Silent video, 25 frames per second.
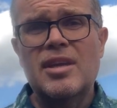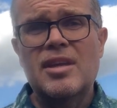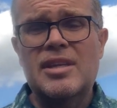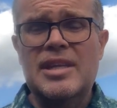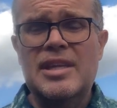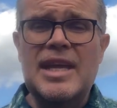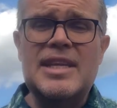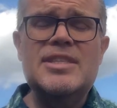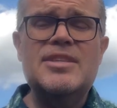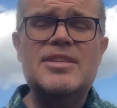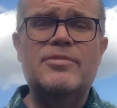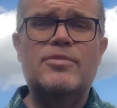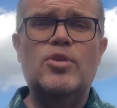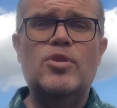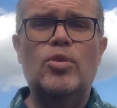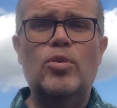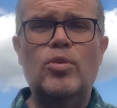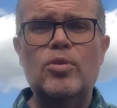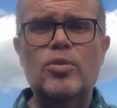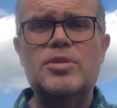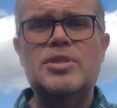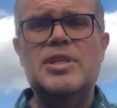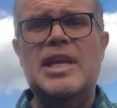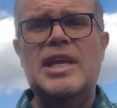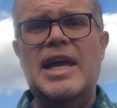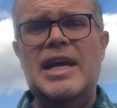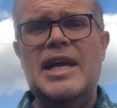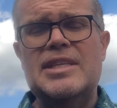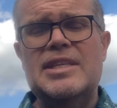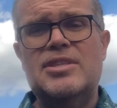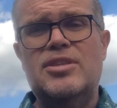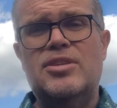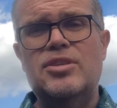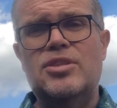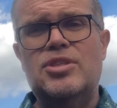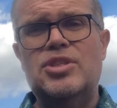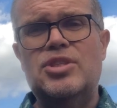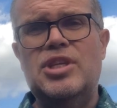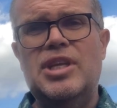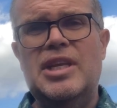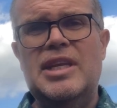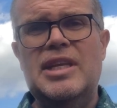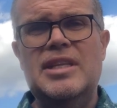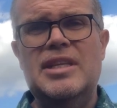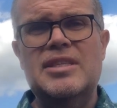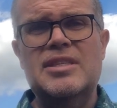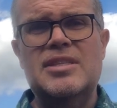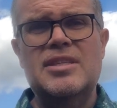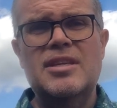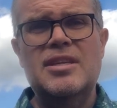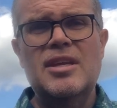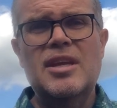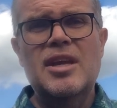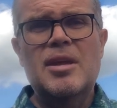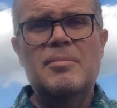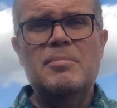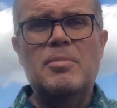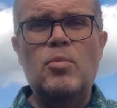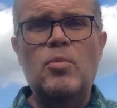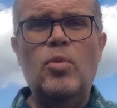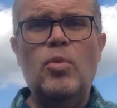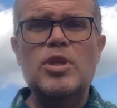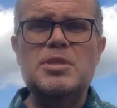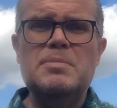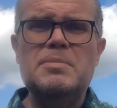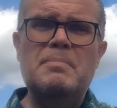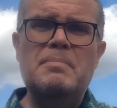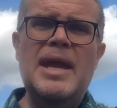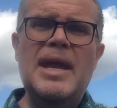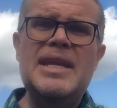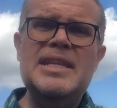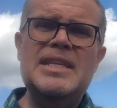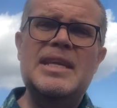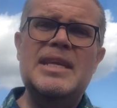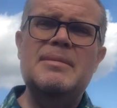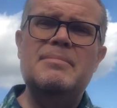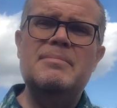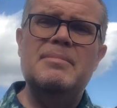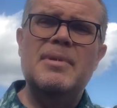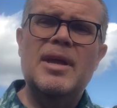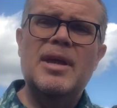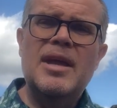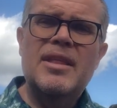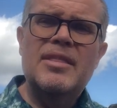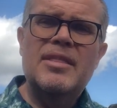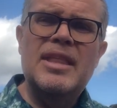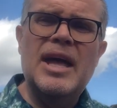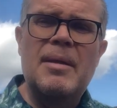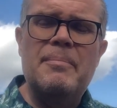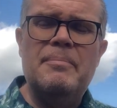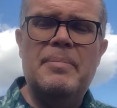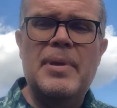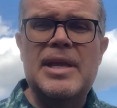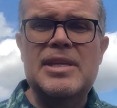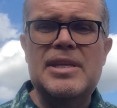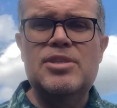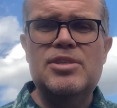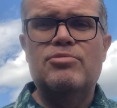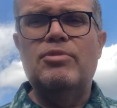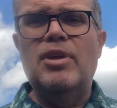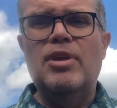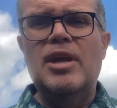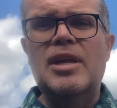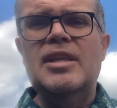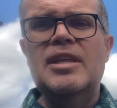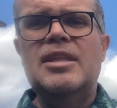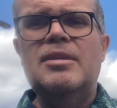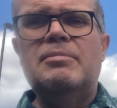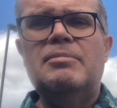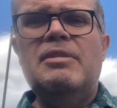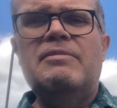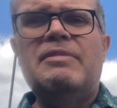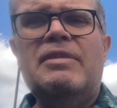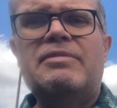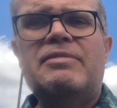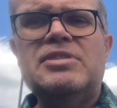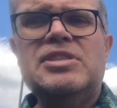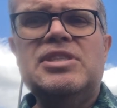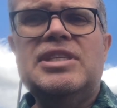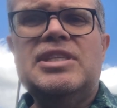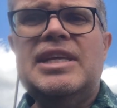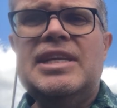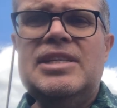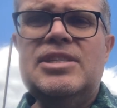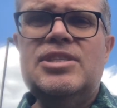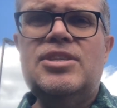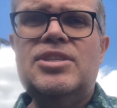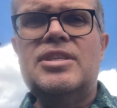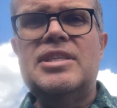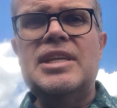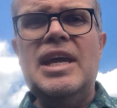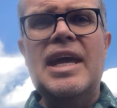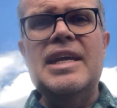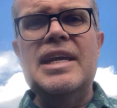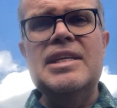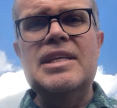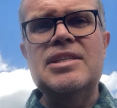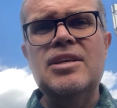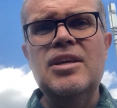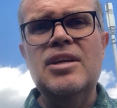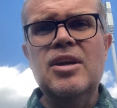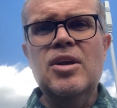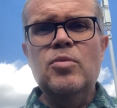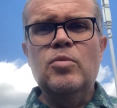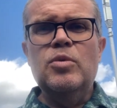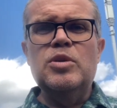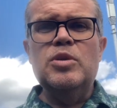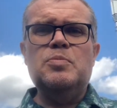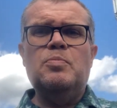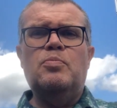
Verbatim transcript: Yes, of course he has good genes, but what's made him that best runner that we've ever seen to date was